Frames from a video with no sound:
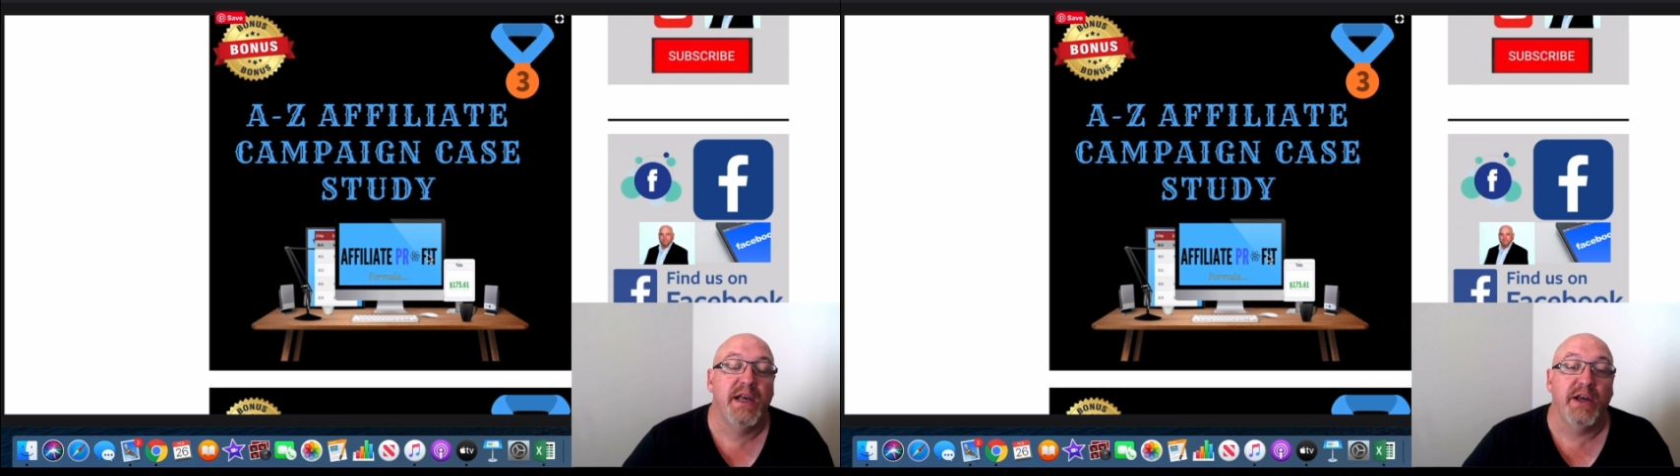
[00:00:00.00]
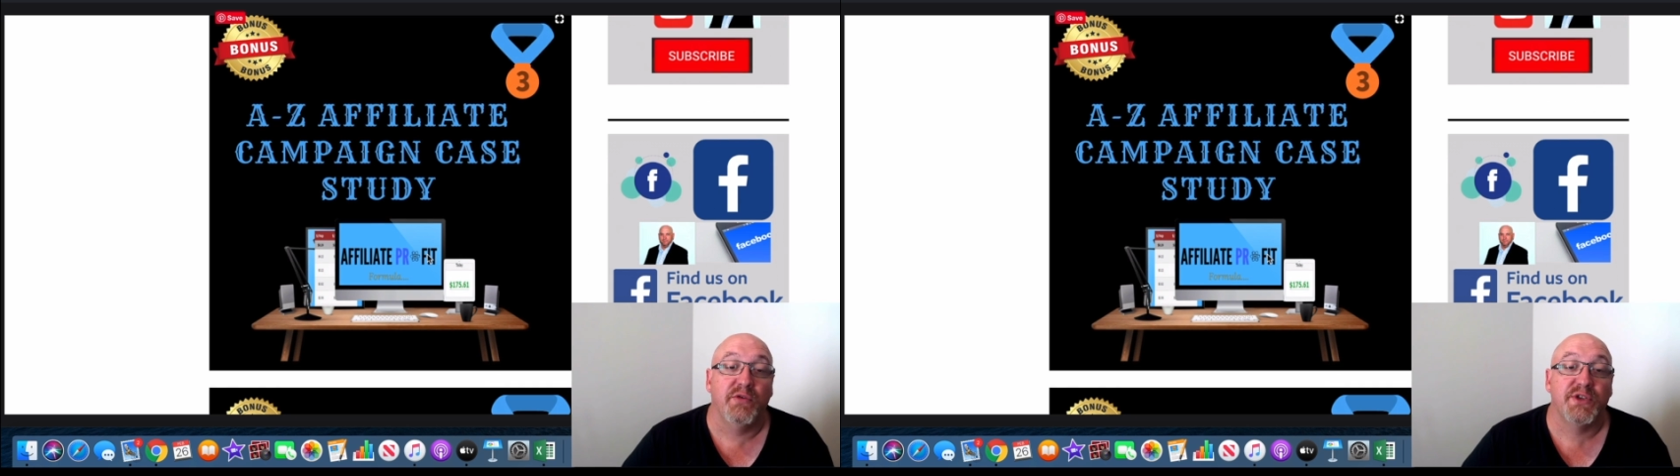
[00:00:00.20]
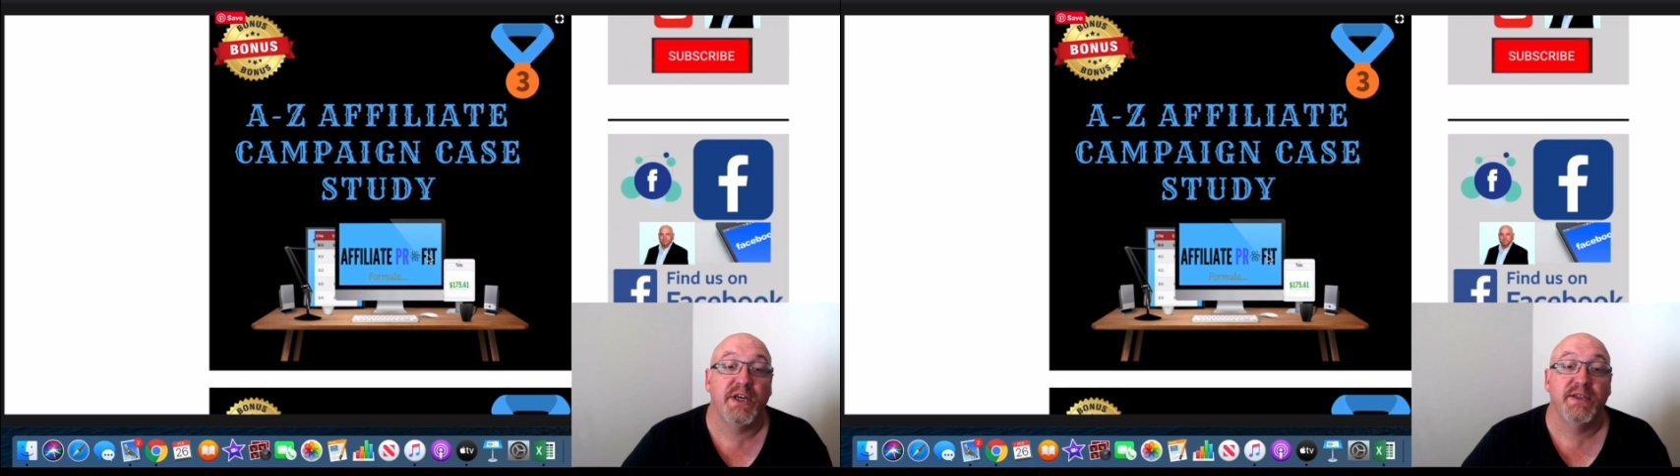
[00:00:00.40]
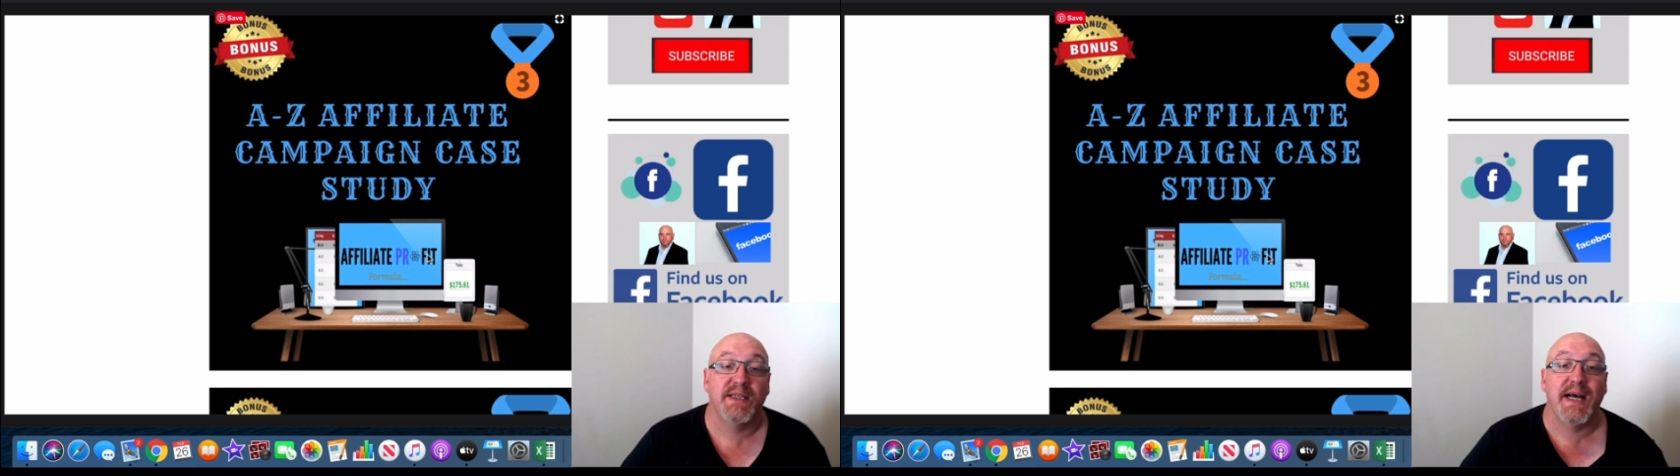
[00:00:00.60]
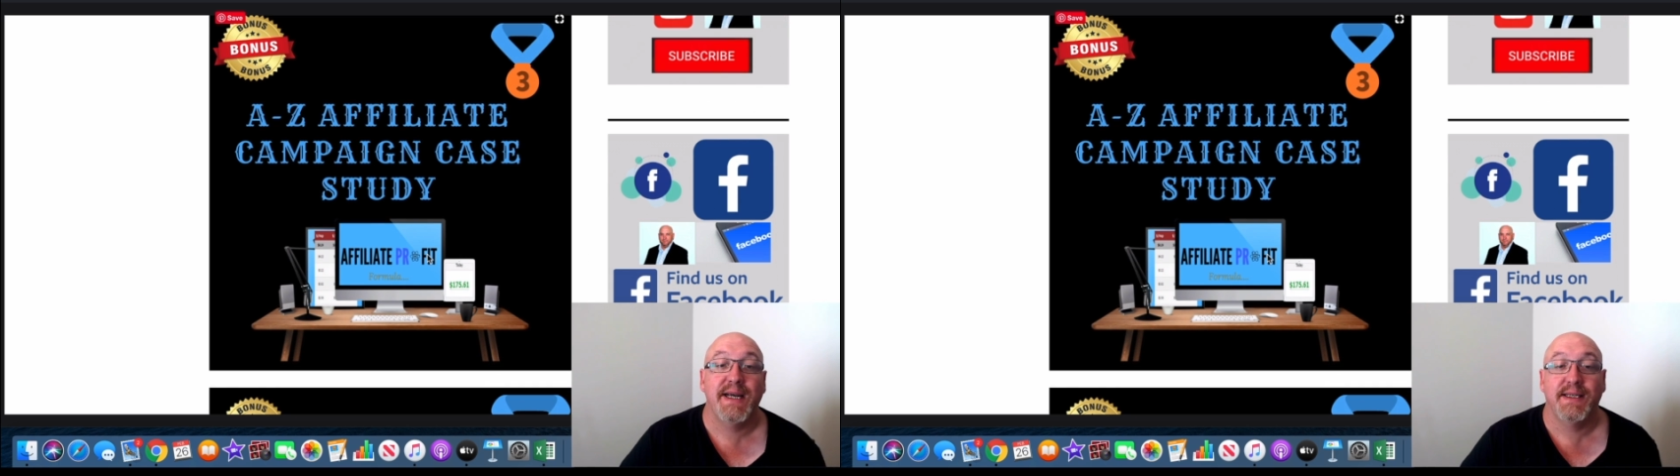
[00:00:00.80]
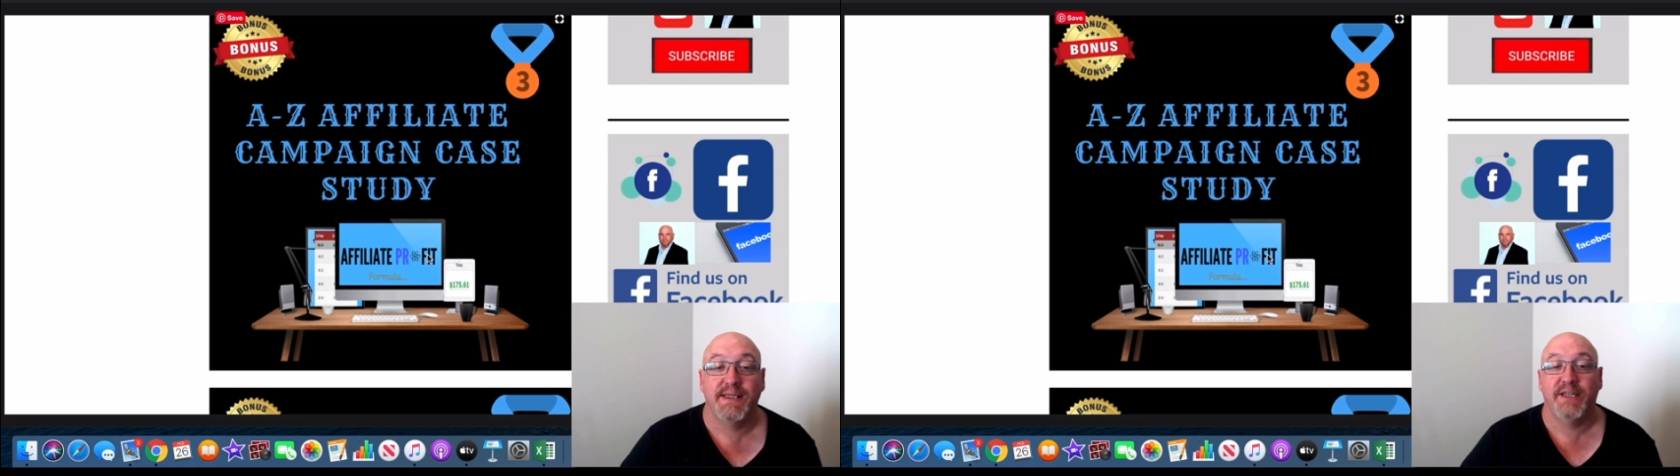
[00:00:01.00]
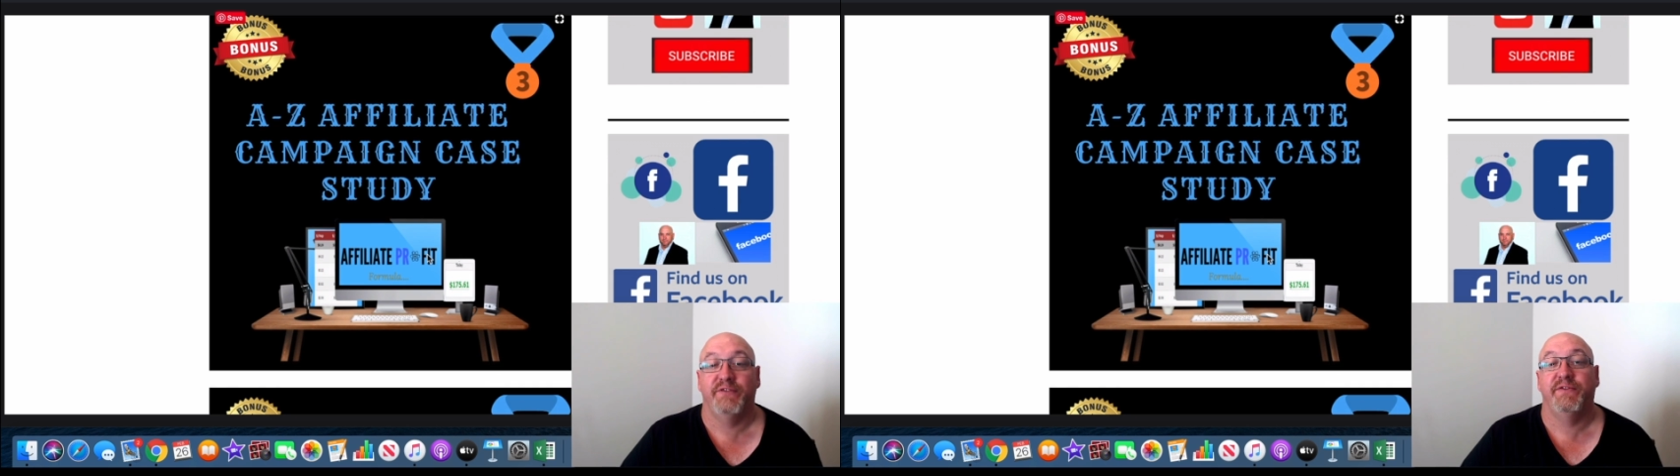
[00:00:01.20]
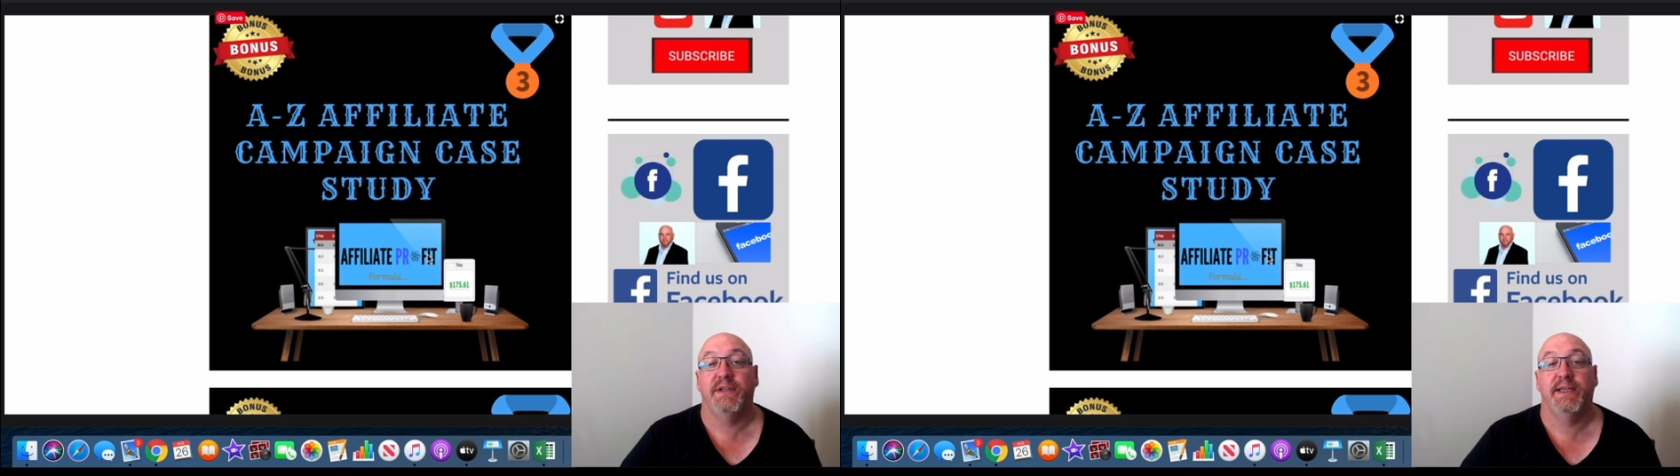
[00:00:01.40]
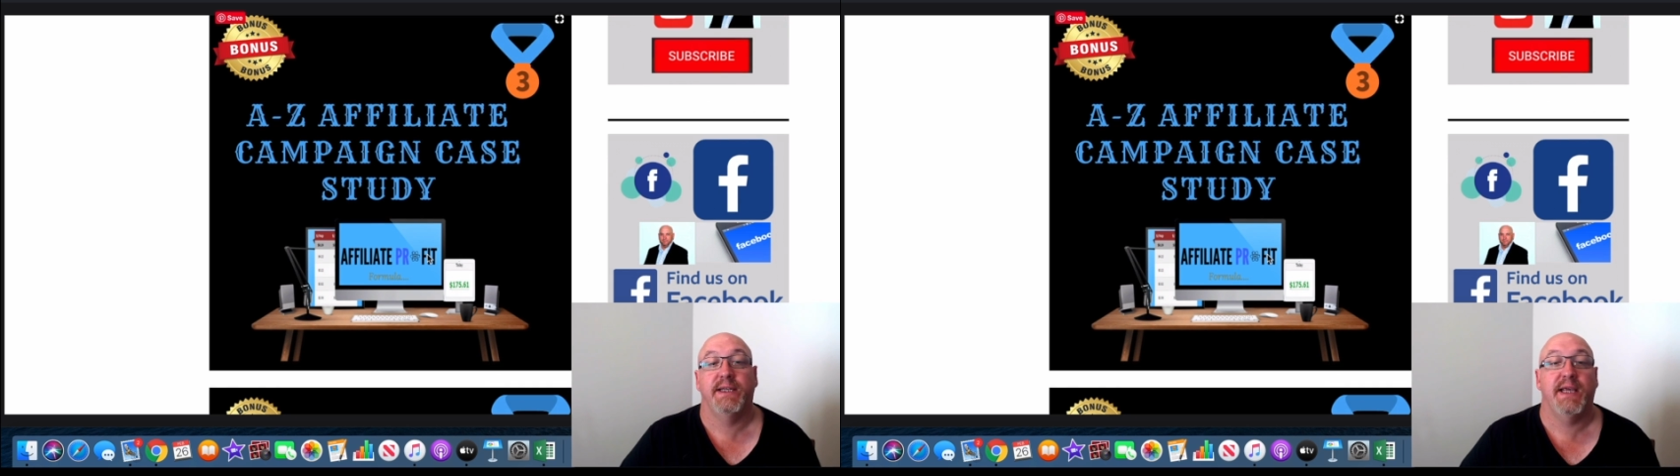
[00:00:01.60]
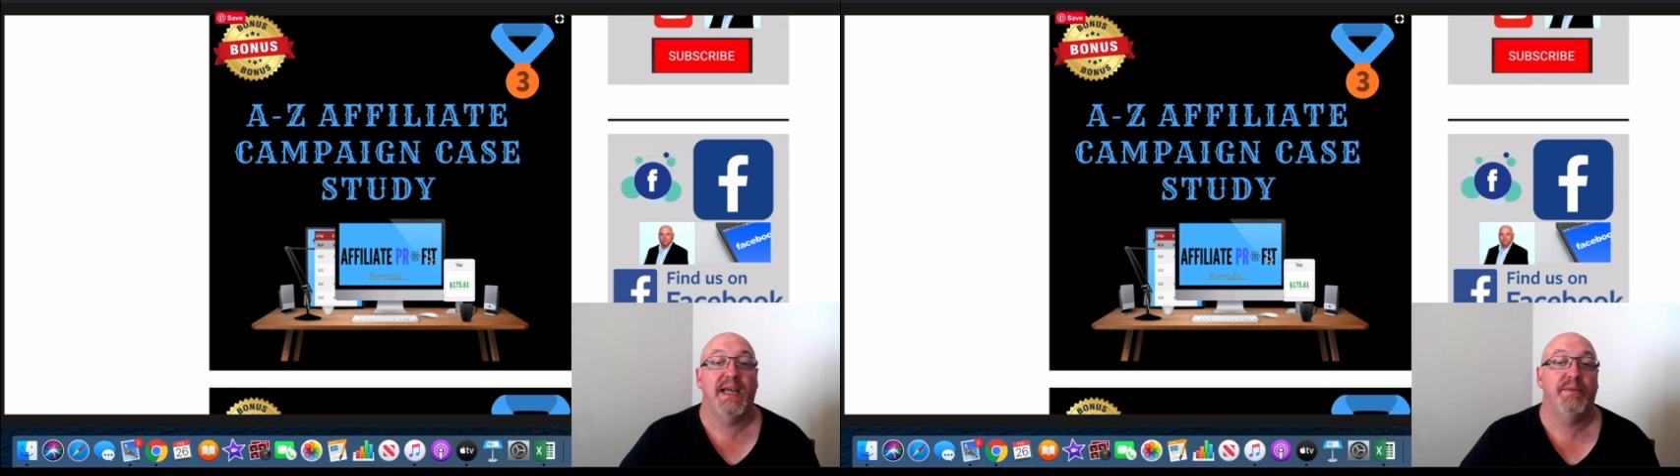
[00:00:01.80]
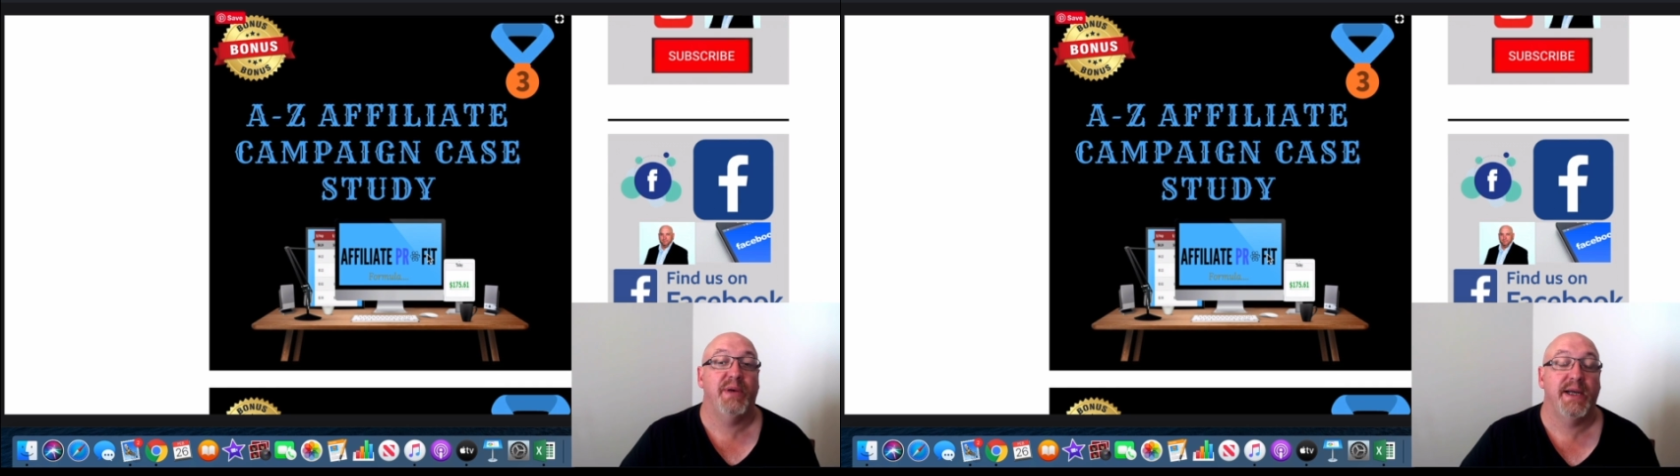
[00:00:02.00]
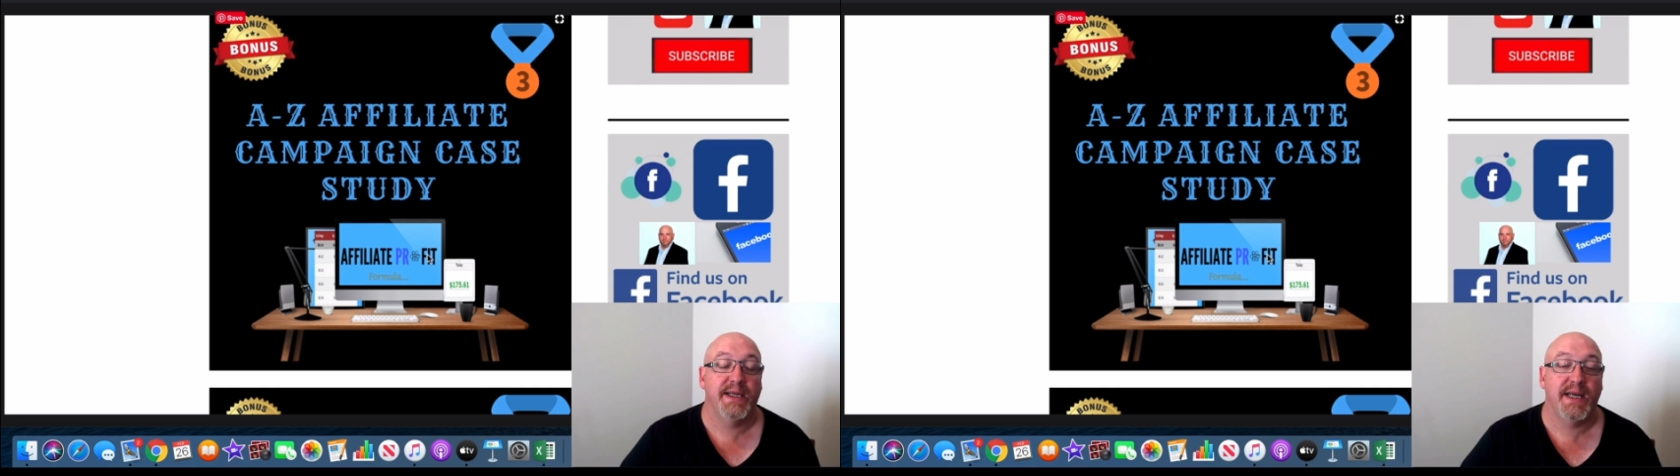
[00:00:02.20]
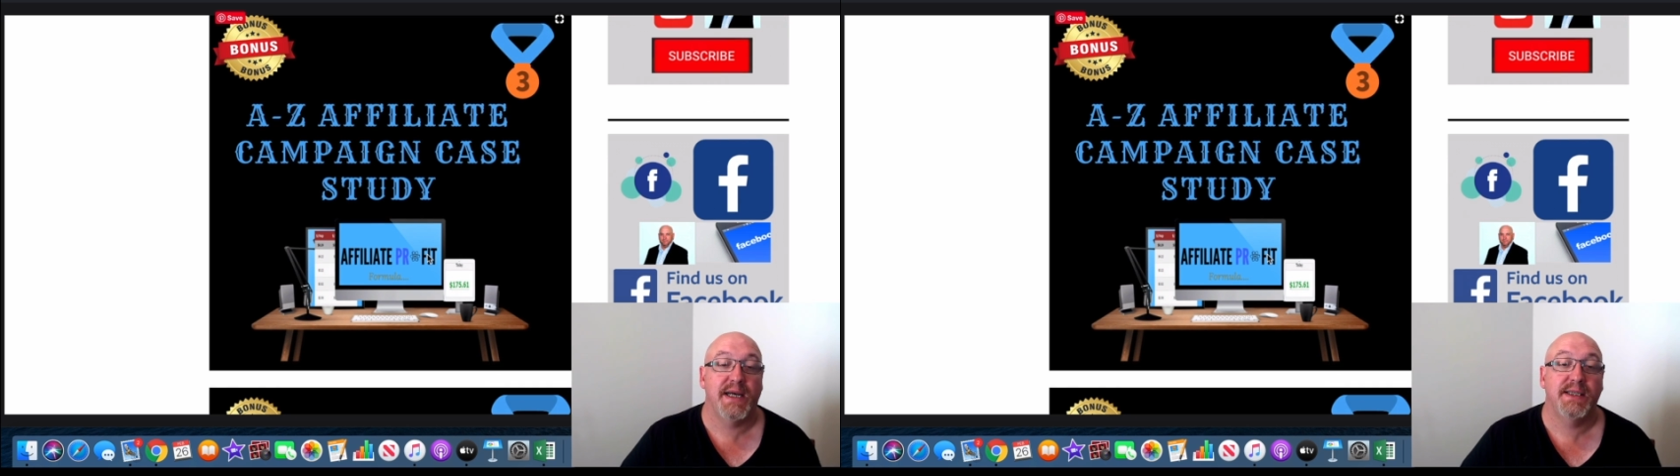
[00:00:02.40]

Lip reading: And also this A to Z affiliate campaign case